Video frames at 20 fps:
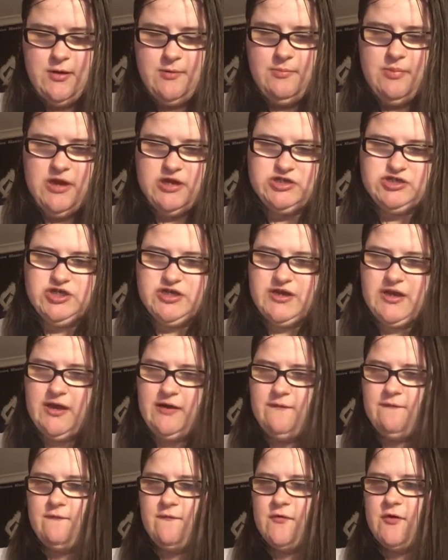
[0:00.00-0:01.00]
but
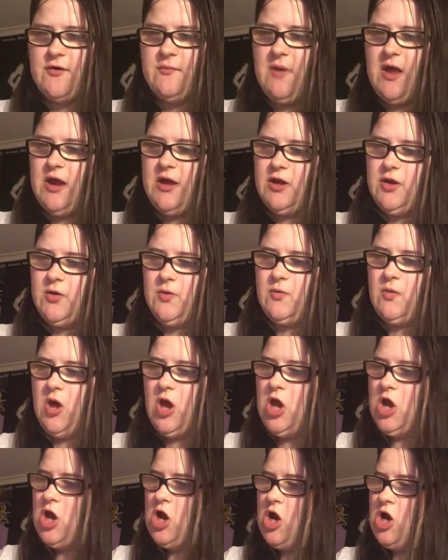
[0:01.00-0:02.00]
checking through my little
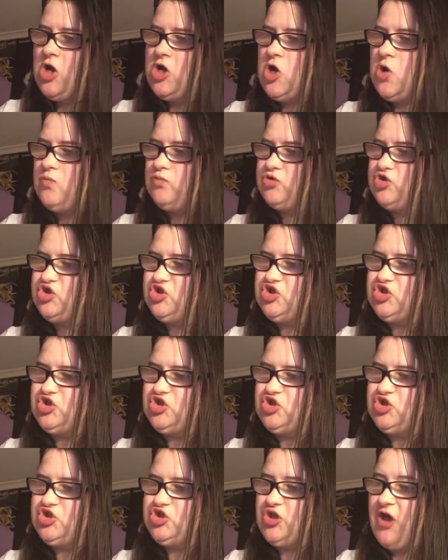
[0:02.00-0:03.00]

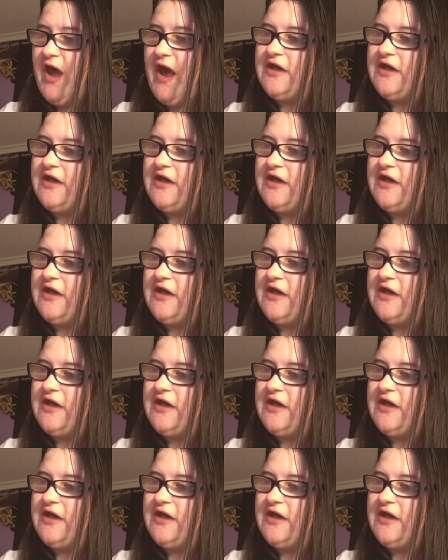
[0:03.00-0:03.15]
notes.